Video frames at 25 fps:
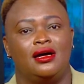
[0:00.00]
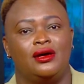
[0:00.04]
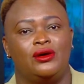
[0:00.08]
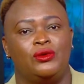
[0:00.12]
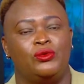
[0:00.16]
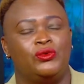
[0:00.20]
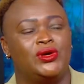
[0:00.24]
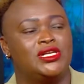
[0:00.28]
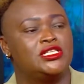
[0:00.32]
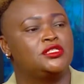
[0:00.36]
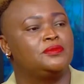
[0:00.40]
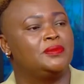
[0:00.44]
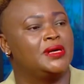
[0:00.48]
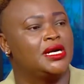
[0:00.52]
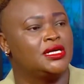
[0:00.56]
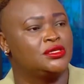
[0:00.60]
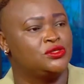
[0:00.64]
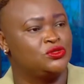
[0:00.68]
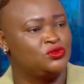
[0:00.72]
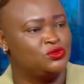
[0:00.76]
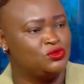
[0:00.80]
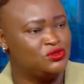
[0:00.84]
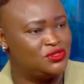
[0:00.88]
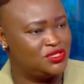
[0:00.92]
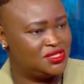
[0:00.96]
West Park
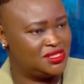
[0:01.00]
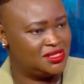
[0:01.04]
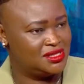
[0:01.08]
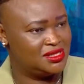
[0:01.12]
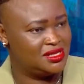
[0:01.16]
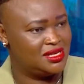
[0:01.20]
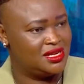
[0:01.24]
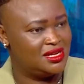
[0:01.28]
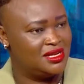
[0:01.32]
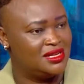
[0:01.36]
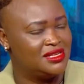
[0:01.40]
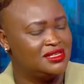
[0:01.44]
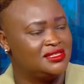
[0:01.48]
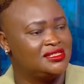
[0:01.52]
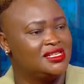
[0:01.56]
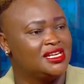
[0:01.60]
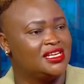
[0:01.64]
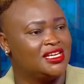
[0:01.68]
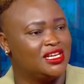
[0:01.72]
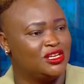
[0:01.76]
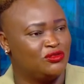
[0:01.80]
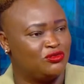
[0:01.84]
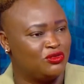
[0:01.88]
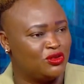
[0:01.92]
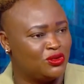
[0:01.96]
Suite,
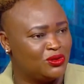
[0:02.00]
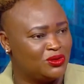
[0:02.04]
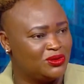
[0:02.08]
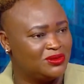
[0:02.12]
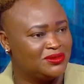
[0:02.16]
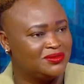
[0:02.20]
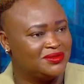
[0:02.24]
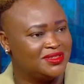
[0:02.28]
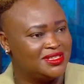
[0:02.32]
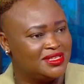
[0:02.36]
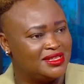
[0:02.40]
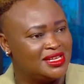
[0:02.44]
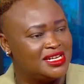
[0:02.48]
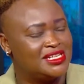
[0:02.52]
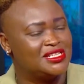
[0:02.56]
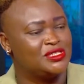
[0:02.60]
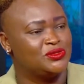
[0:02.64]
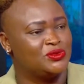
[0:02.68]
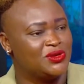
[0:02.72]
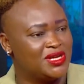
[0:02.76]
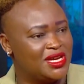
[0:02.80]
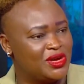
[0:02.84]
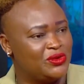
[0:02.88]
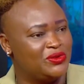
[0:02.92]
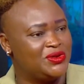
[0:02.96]
second floor. Okay. That
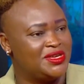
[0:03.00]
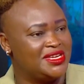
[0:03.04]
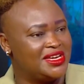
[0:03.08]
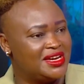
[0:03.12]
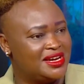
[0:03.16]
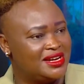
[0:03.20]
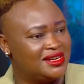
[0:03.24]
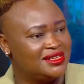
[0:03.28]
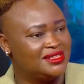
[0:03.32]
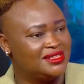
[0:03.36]
is where we are.